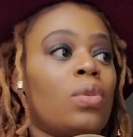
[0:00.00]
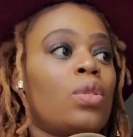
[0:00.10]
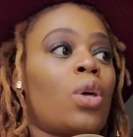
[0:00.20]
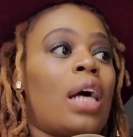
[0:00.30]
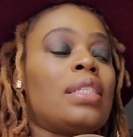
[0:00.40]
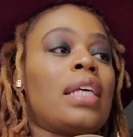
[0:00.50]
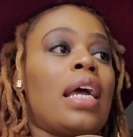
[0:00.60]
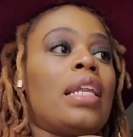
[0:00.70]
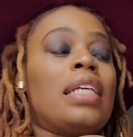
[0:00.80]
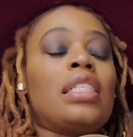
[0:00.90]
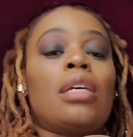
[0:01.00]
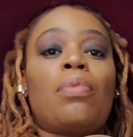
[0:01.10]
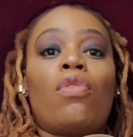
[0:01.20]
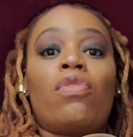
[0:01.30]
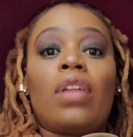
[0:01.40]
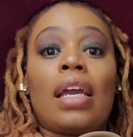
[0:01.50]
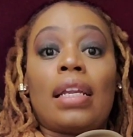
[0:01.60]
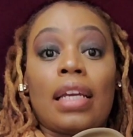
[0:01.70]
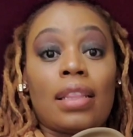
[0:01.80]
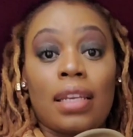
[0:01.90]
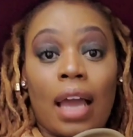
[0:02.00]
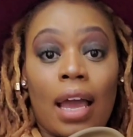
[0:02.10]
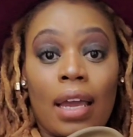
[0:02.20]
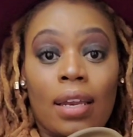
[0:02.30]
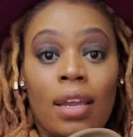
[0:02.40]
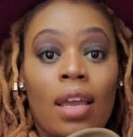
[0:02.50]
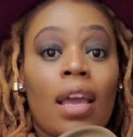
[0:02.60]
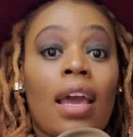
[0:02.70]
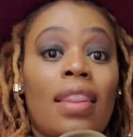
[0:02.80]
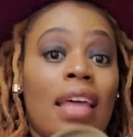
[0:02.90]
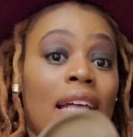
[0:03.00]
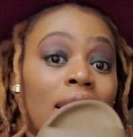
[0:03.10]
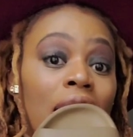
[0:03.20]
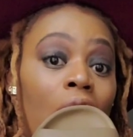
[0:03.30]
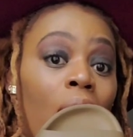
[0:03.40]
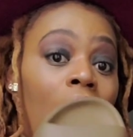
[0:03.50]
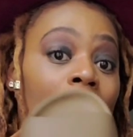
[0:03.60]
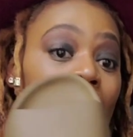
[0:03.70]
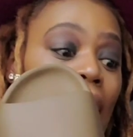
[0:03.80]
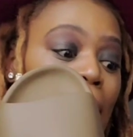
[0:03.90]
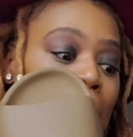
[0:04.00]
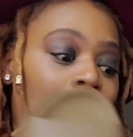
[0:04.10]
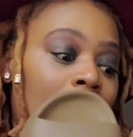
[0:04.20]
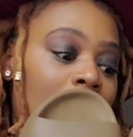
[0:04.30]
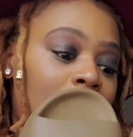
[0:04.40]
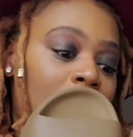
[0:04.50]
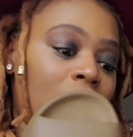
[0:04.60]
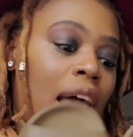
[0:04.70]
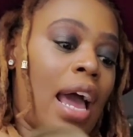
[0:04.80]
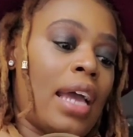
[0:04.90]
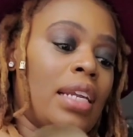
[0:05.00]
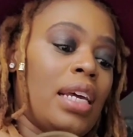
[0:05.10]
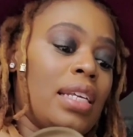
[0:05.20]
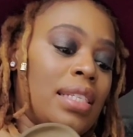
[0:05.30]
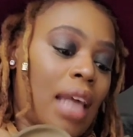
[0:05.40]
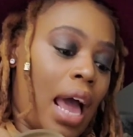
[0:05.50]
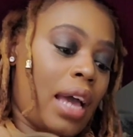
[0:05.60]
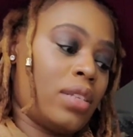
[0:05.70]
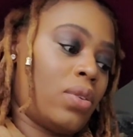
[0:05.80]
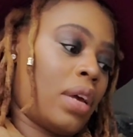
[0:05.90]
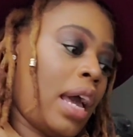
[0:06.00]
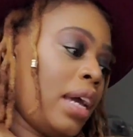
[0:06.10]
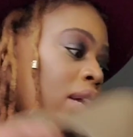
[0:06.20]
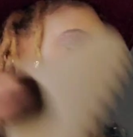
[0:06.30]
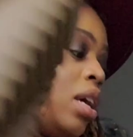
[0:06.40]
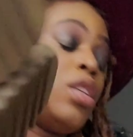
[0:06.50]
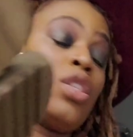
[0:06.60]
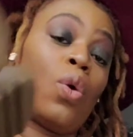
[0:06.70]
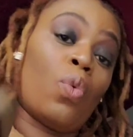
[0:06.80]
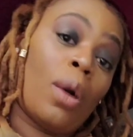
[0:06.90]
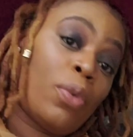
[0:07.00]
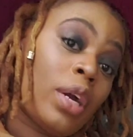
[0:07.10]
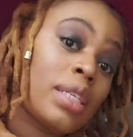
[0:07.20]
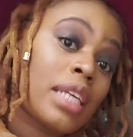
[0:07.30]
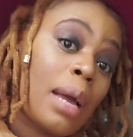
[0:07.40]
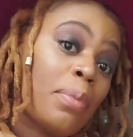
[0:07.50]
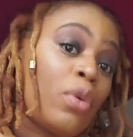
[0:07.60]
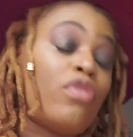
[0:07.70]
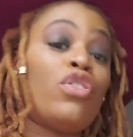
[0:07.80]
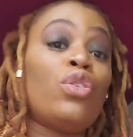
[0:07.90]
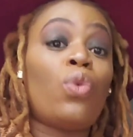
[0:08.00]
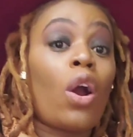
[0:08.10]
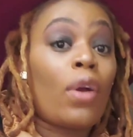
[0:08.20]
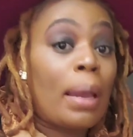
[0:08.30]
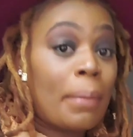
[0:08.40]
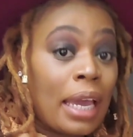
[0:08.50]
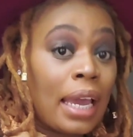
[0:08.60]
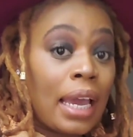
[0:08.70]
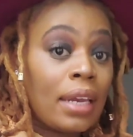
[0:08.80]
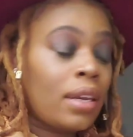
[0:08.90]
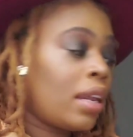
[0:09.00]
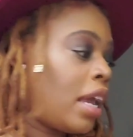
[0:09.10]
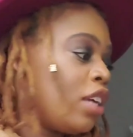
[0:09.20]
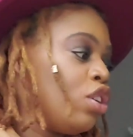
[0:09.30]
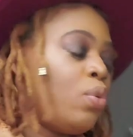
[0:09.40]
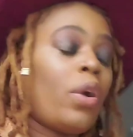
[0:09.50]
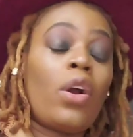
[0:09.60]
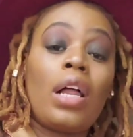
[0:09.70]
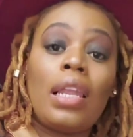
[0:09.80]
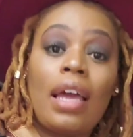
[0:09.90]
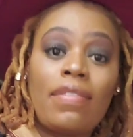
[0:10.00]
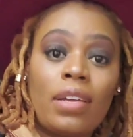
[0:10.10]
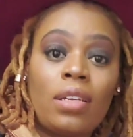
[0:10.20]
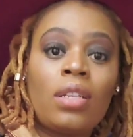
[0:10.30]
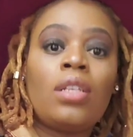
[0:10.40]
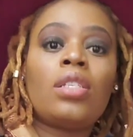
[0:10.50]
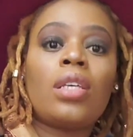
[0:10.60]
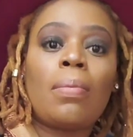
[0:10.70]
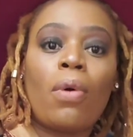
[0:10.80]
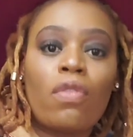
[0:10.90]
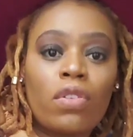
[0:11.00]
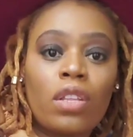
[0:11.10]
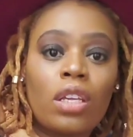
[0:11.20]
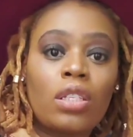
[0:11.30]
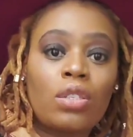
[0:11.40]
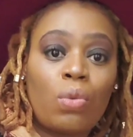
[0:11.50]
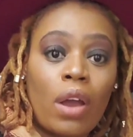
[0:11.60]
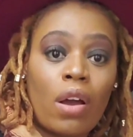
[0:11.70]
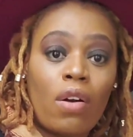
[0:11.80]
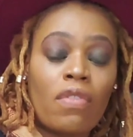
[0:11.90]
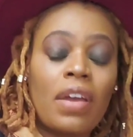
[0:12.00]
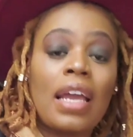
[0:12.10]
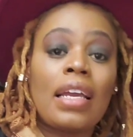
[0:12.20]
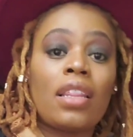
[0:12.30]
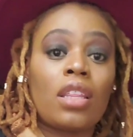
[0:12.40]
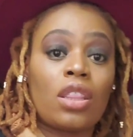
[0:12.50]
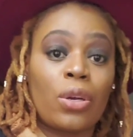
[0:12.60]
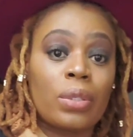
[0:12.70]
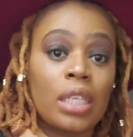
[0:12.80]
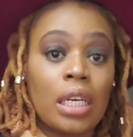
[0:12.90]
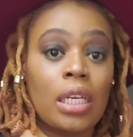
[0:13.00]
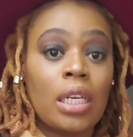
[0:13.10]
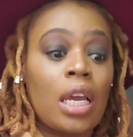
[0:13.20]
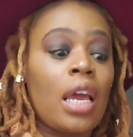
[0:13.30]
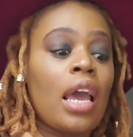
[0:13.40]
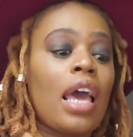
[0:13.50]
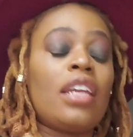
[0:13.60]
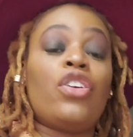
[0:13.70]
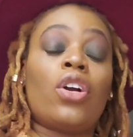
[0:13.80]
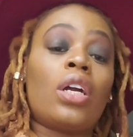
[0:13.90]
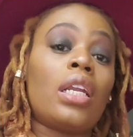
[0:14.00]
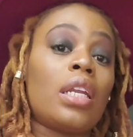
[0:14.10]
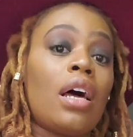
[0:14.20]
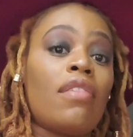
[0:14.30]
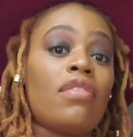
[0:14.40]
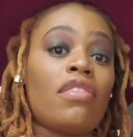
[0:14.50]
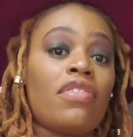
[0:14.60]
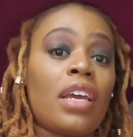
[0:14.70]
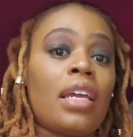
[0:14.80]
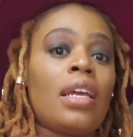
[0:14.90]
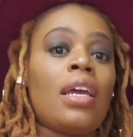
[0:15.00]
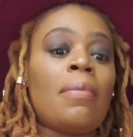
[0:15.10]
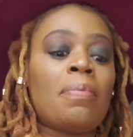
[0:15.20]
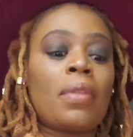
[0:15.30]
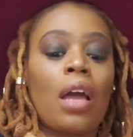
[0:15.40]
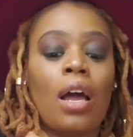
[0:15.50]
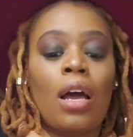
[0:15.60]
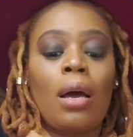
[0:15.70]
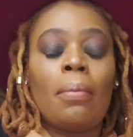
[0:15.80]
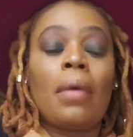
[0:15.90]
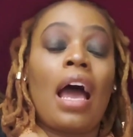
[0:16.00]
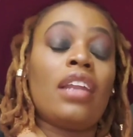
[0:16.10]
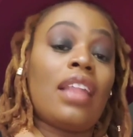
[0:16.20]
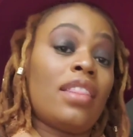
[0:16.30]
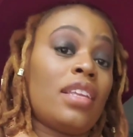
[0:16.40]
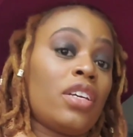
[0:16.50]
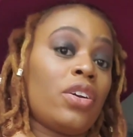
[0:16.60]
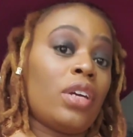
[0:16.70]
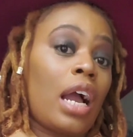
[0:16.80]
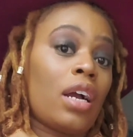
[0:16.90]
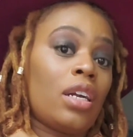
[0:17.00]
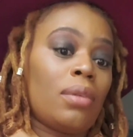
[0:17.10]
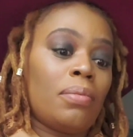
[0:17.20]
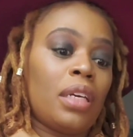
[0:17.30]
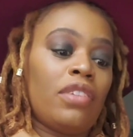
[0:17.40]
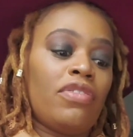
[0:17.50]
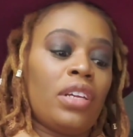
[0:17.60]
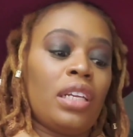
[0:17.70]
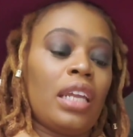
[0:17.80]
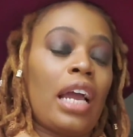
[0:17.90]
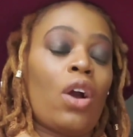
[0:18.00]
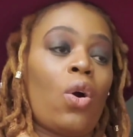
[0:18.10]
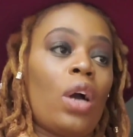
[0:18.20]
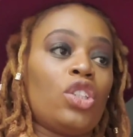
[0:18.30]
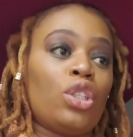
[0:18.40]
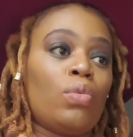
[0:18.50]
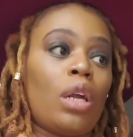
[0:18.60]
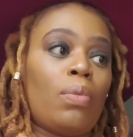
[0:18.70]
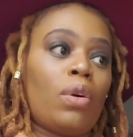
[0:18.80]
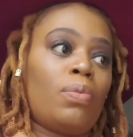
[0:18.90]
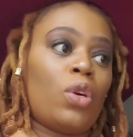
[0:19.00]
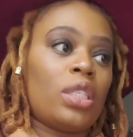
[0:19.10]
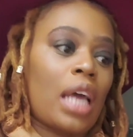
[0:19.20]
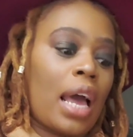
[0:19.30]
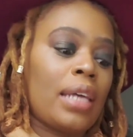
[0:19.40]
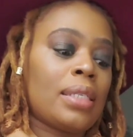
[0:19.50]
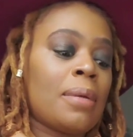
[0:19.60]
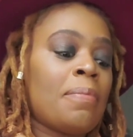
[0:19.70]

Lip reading: So I said, let's skip over the 8 and get the 9. And that's how I got my Yeezy slide size. Okay. So one more example. If you are a man and you wear 11, skip over the 12 and get the 13, and you're going to love the fit. I think you're not going to be feeling like, oh, I should have went up one more size.